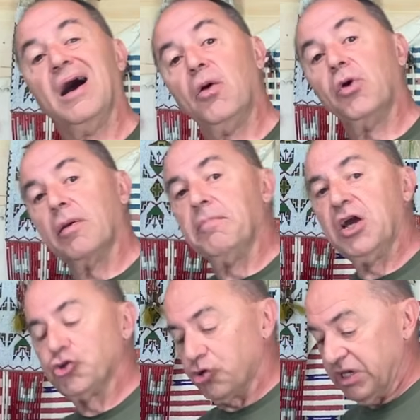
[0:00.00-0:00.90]
I want to
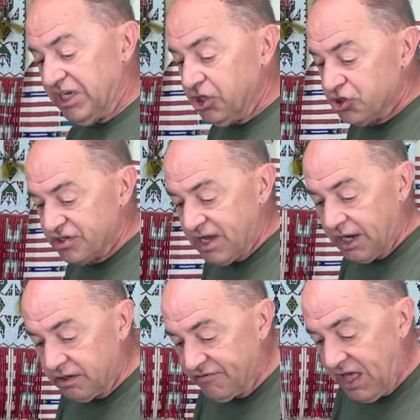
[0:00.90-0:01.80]
measure each
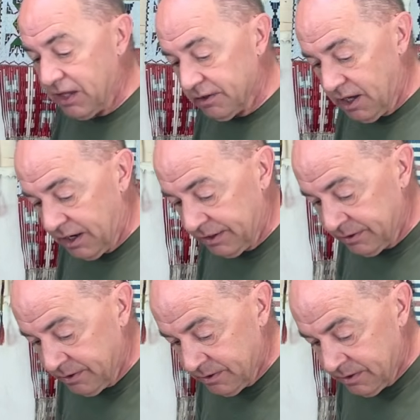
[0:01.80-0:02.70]
side of that line.